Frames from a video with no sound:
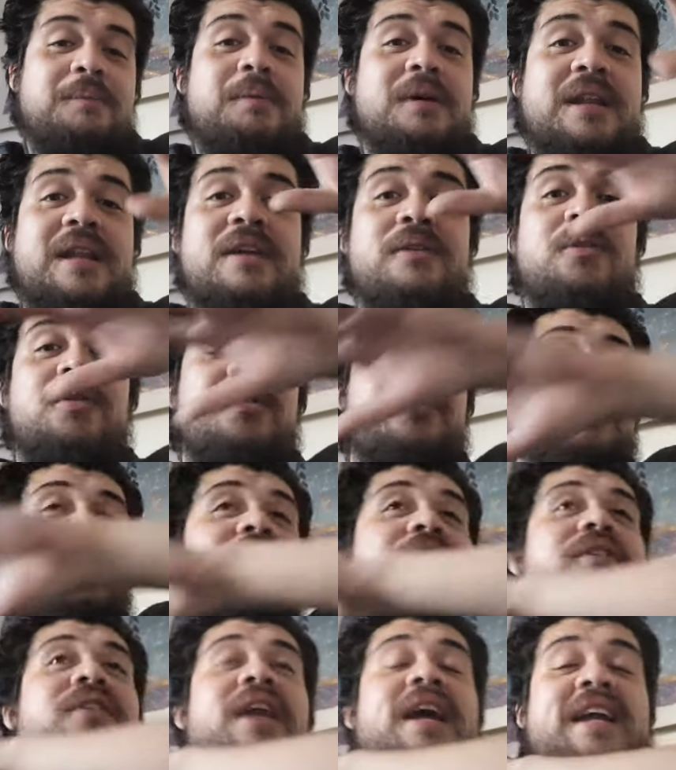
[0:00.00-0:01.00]
But it was they
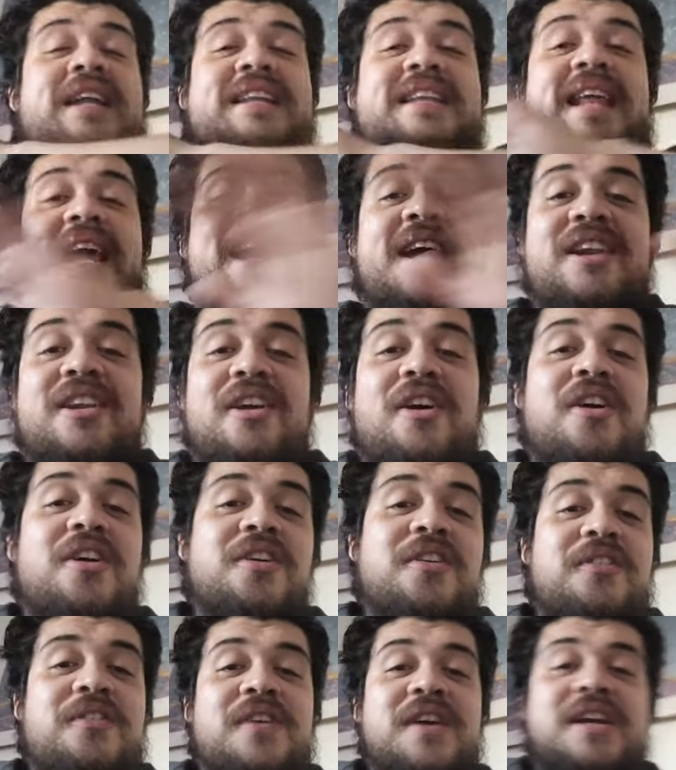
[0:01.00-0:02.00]
are like day
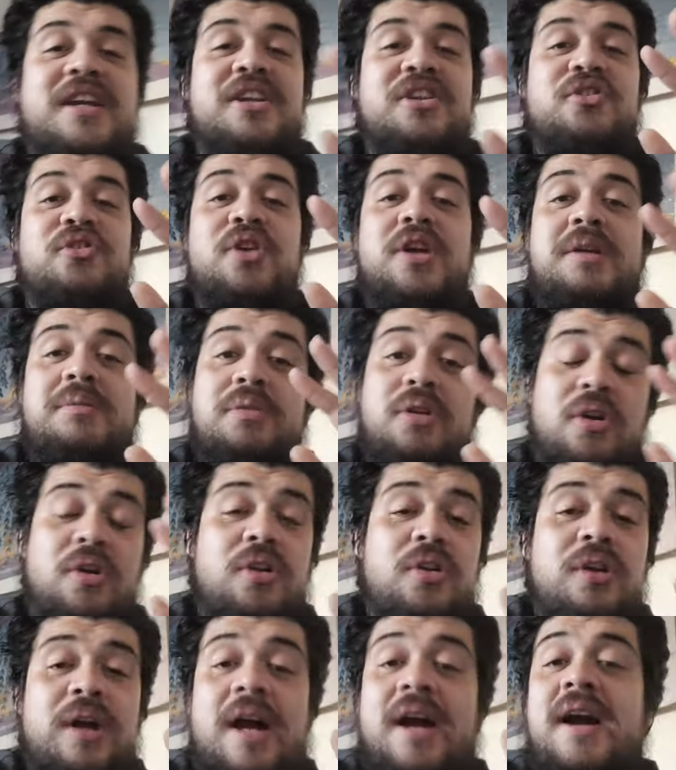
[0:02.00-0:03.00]
long fucking dreams or
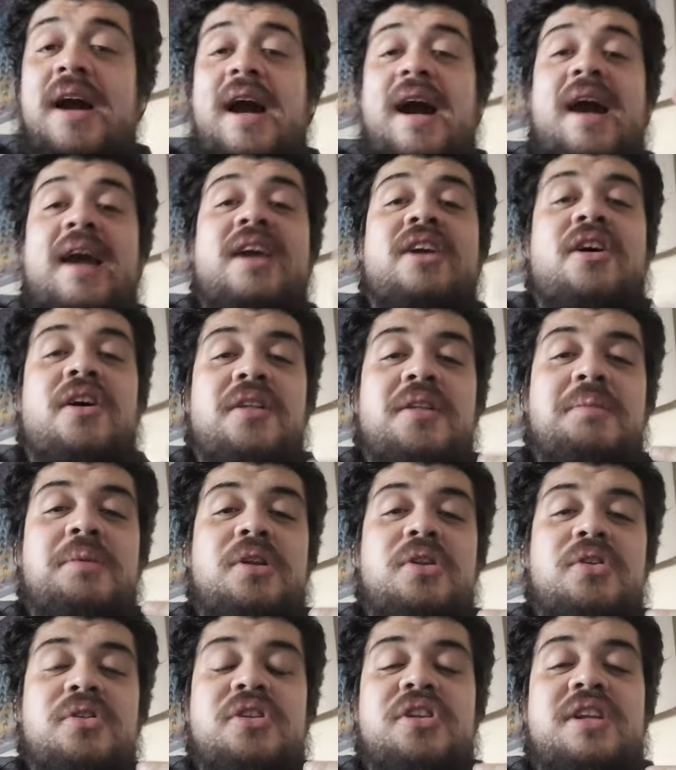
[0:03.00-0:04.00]
I, I call them
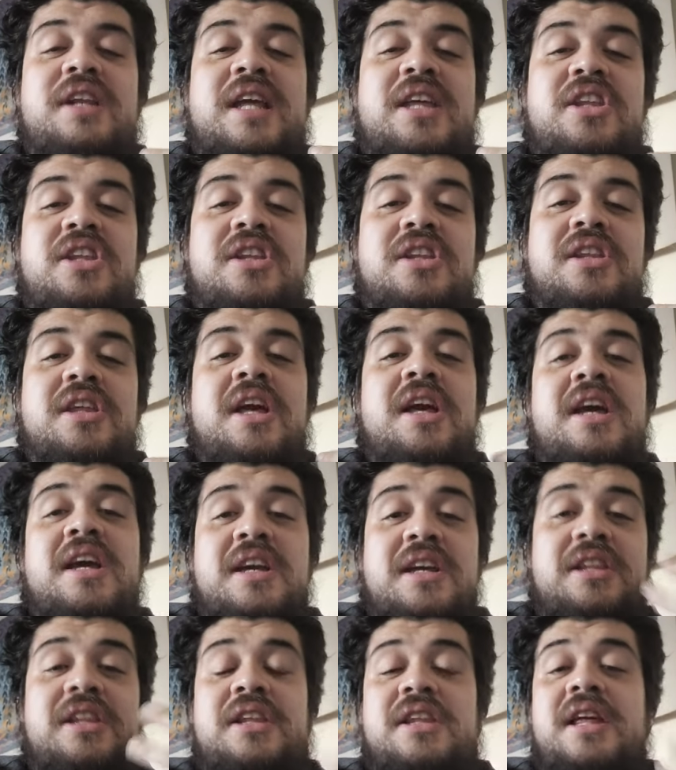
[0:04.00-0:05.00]
hallucinations
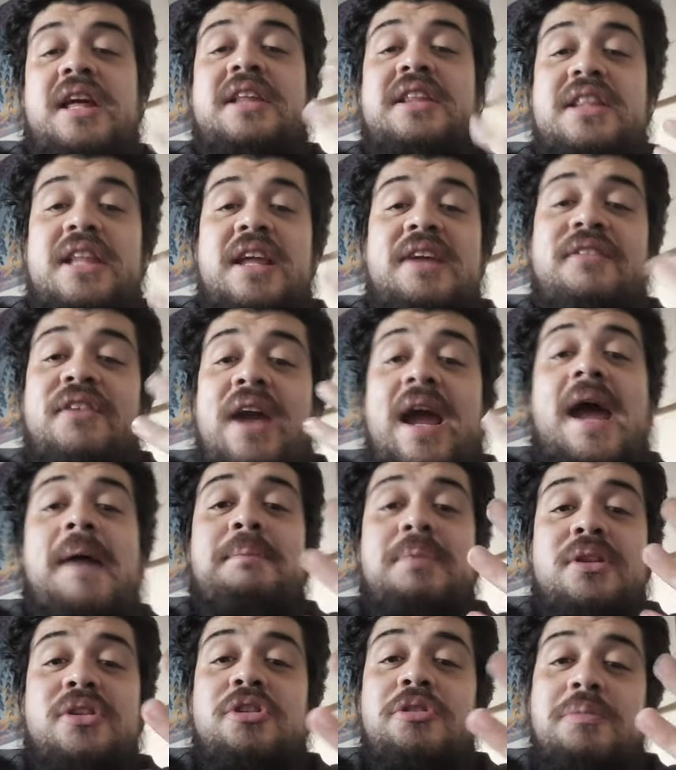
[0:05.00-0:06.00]
because this has never
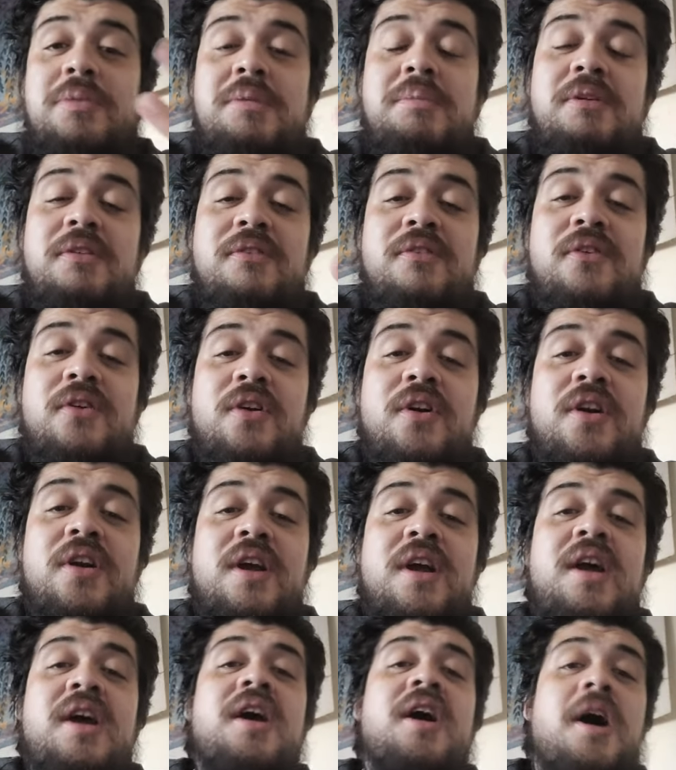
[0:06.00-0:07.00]
happened to me before
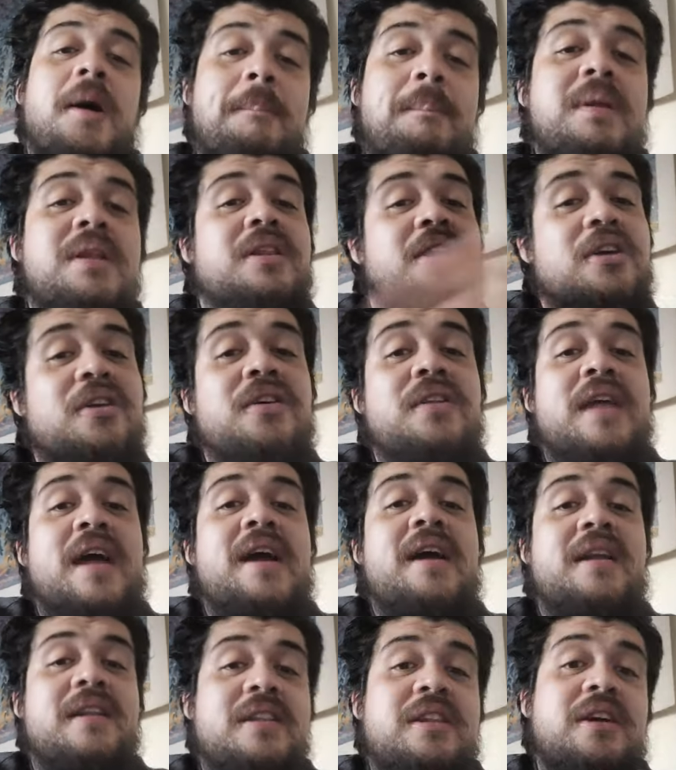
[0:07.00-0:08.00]
up until
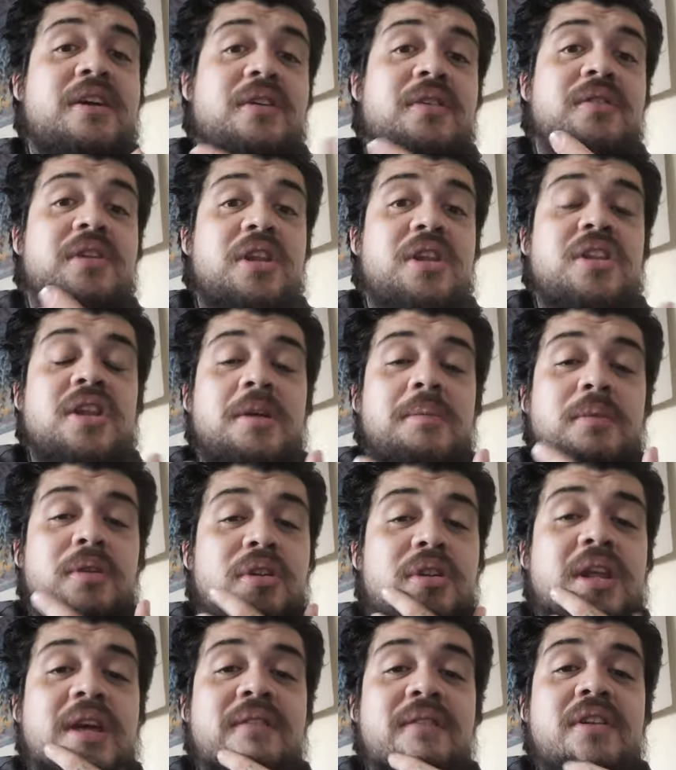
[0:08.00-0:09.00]
that until December
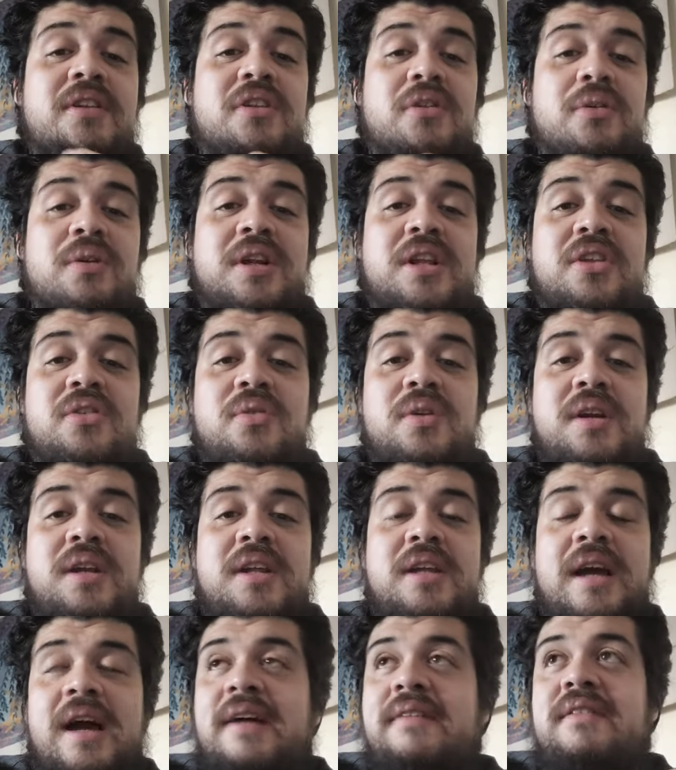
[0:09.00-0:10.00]
seventh, twenty
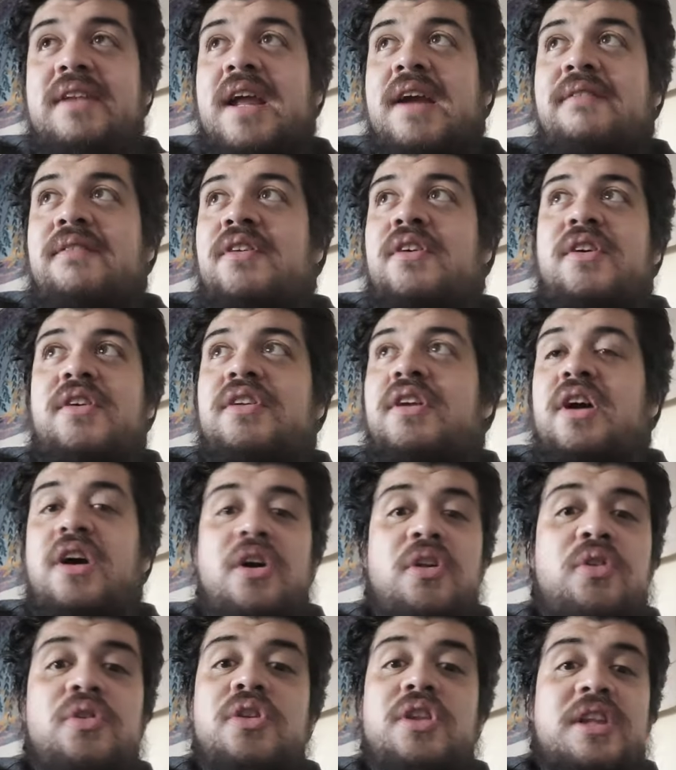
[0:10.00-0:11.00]
twenty. I've never
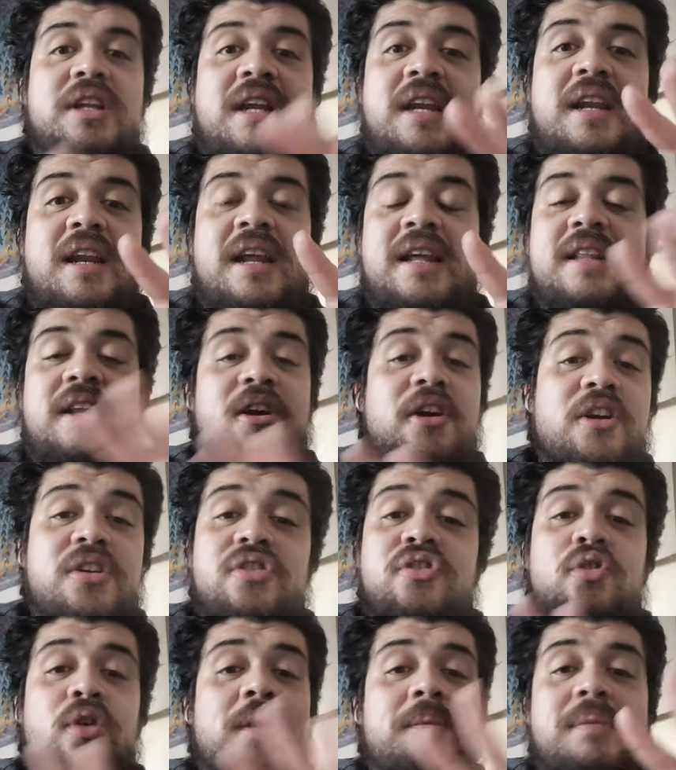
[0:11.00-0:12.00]
hallucinated like that or
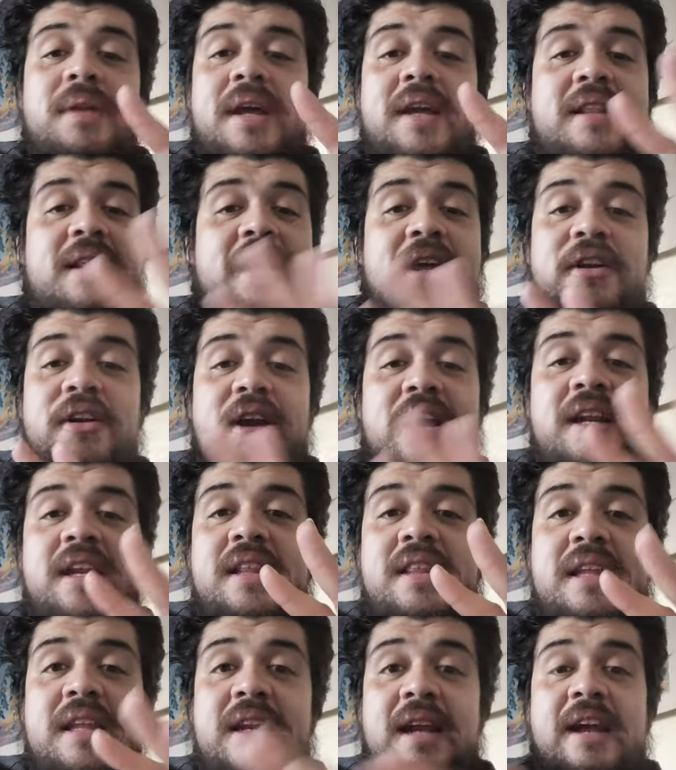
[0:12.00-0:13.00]
dreamt like that or
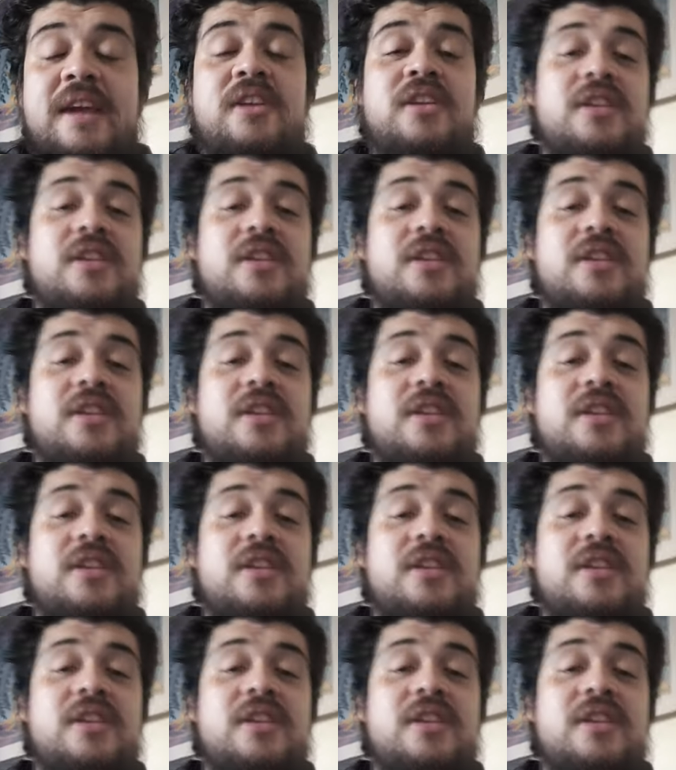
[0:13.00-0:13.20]
anything like